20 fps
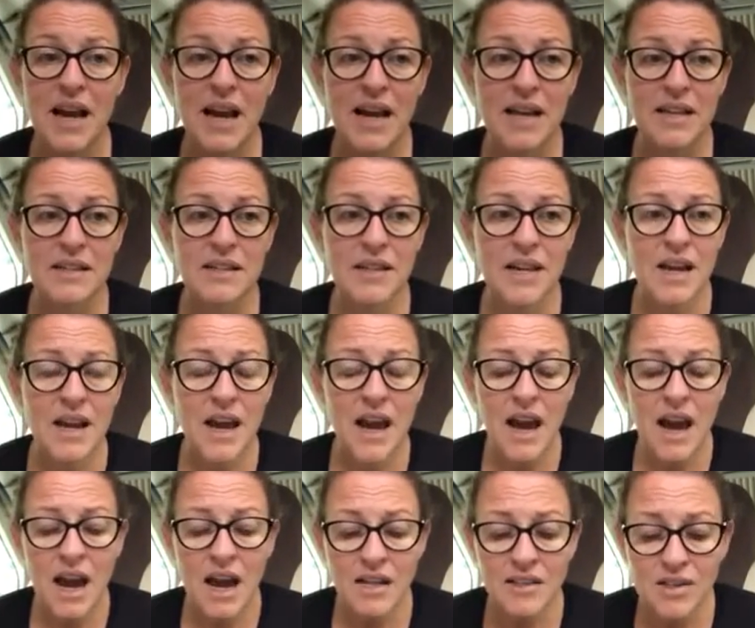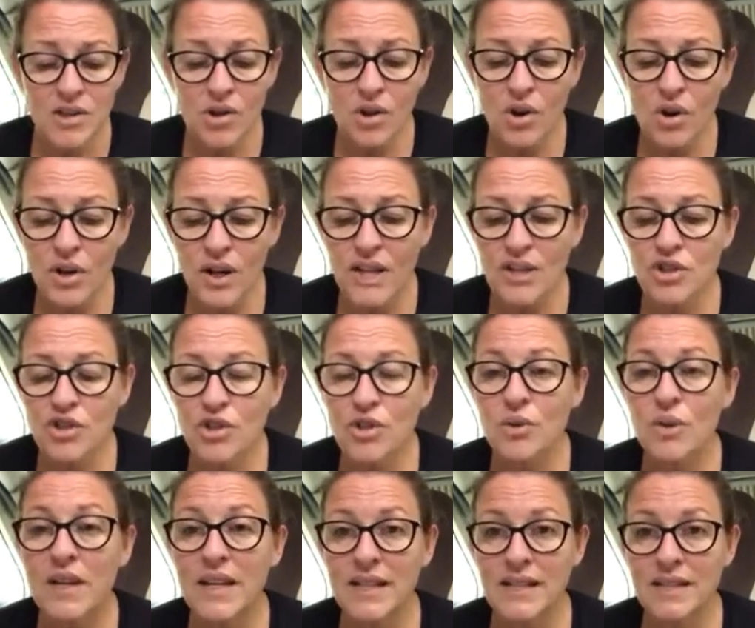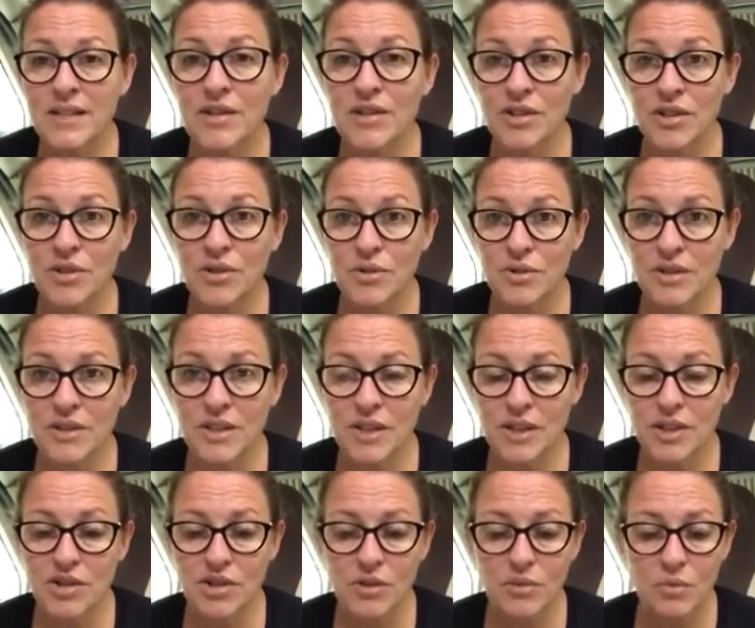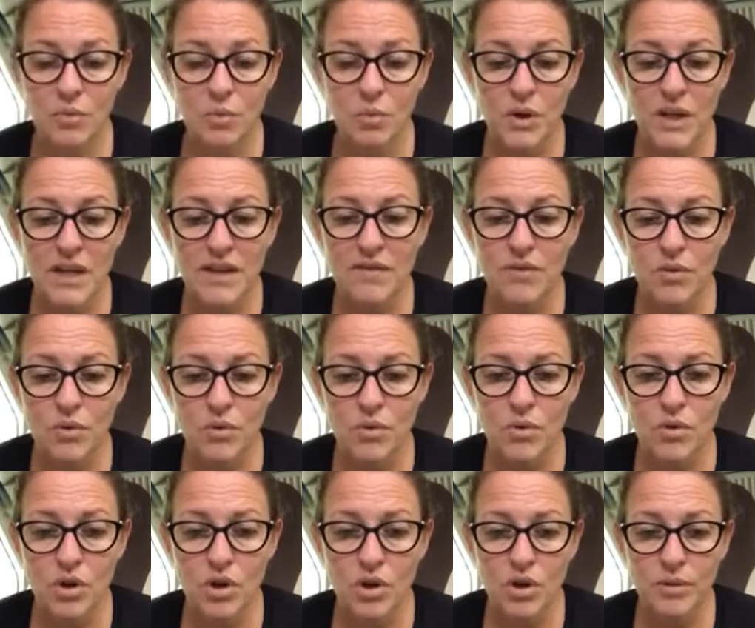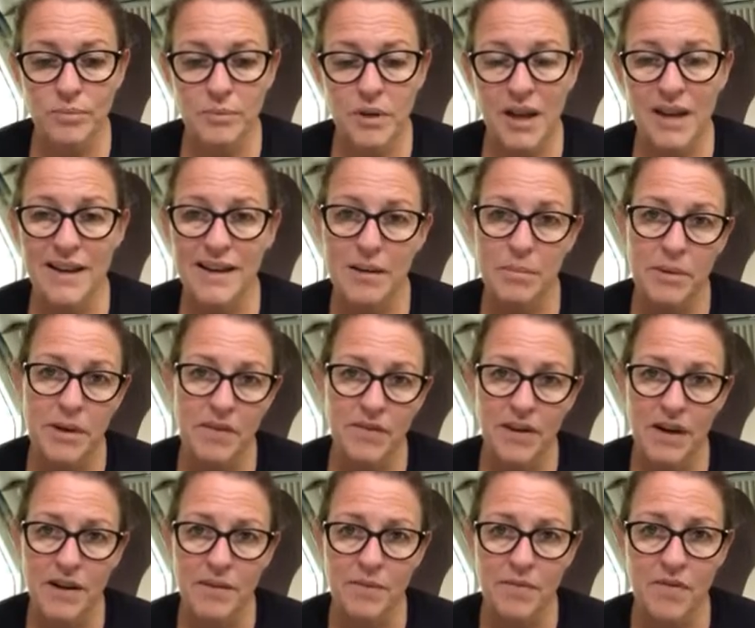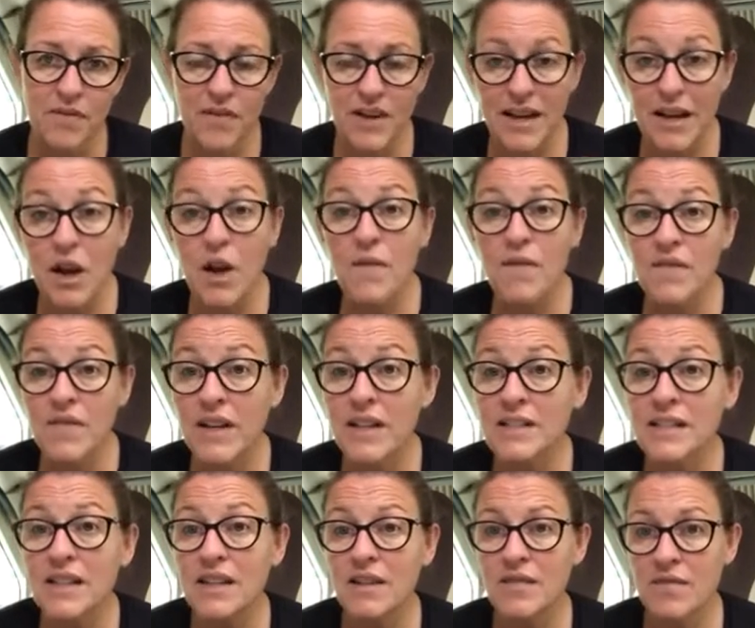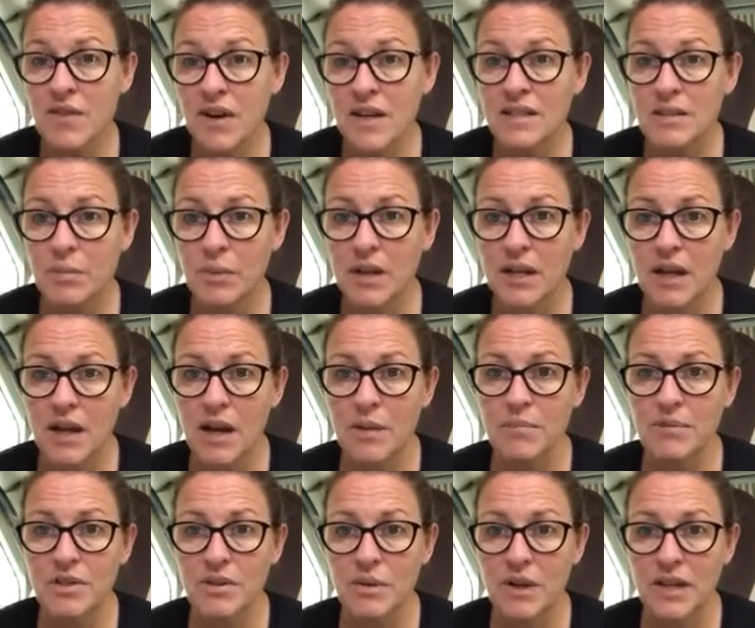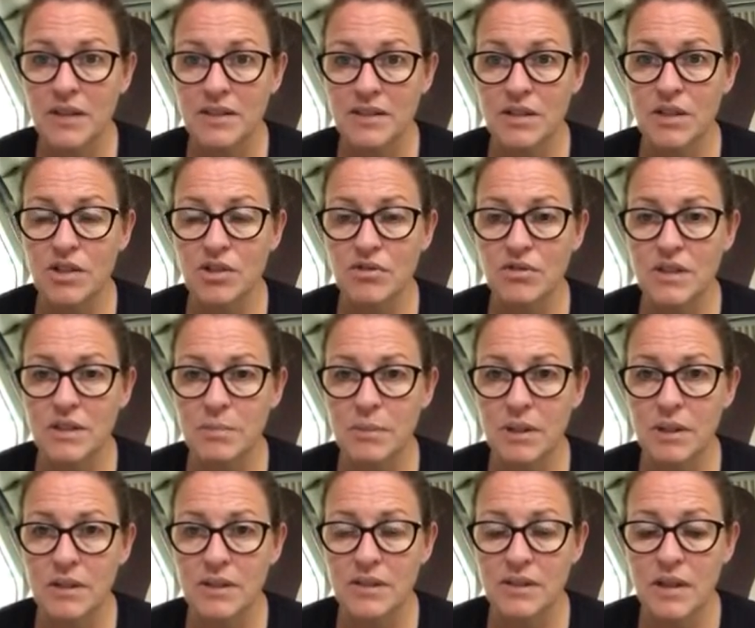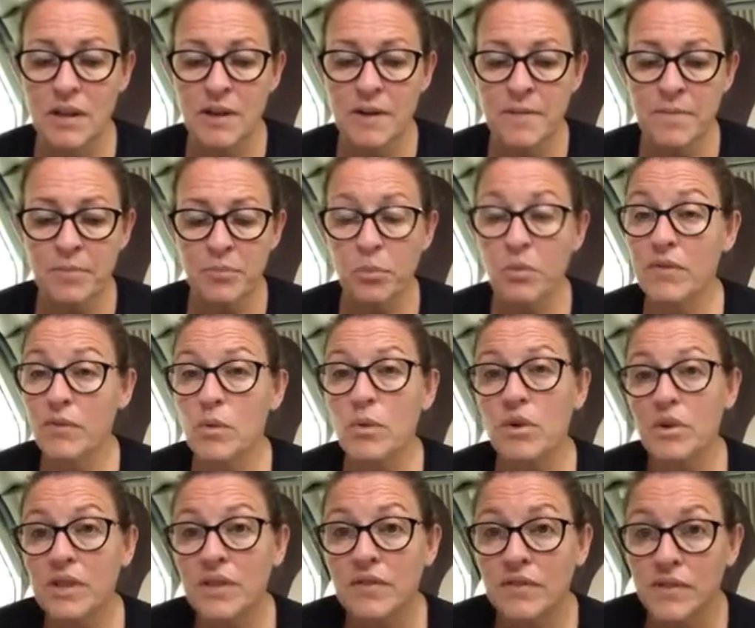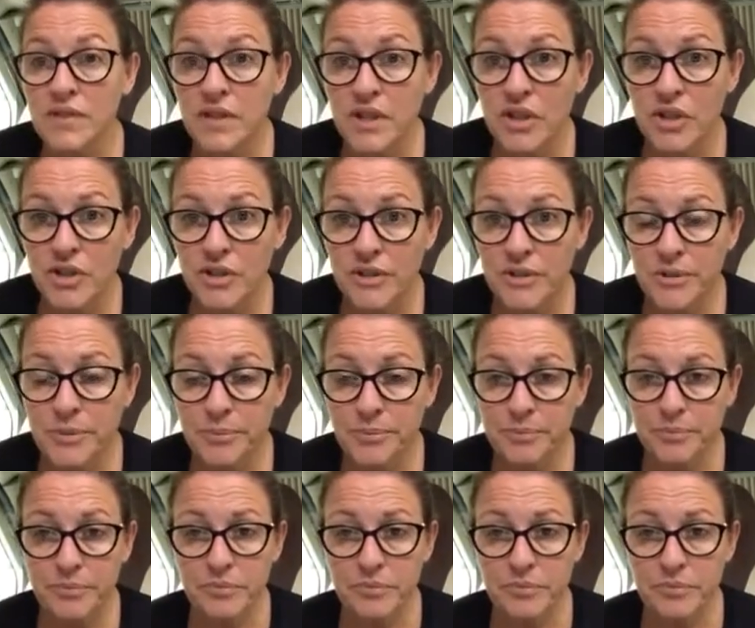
And as long as you listen to your surgeon, we've all got a little bit of conflicting advice when it comes to our surgeries, because we've all got different surgeons.